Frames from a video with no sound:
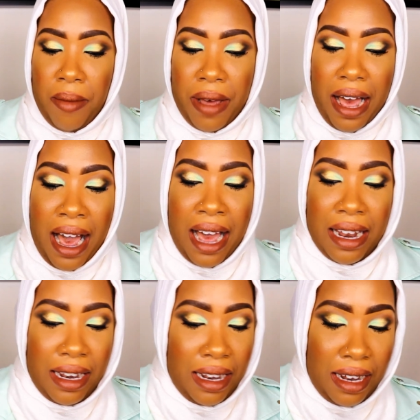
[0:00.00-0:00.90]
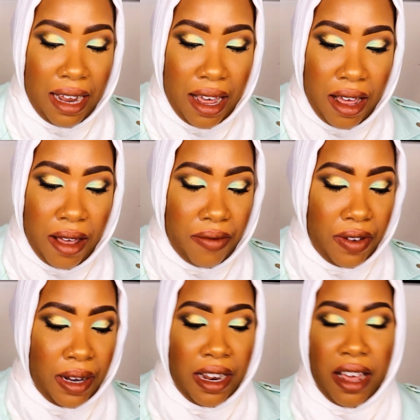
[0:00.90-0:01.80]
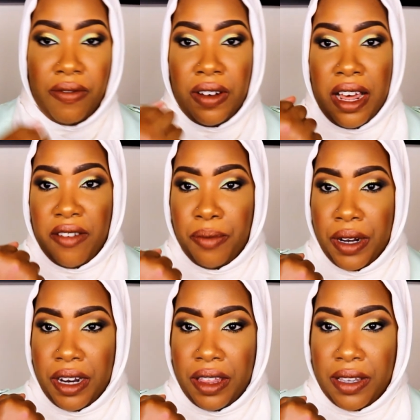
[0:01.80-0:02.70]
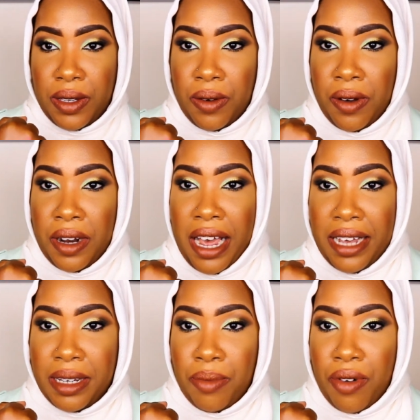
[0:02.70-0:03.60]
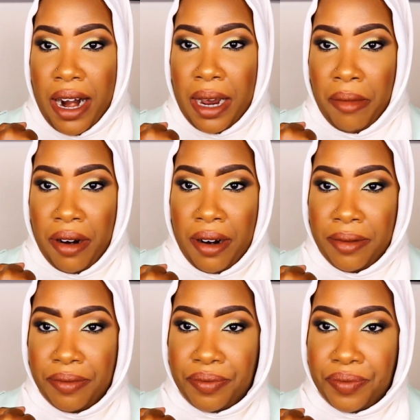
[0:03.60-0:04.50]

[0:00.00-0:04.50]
but I love putting this on as a primer.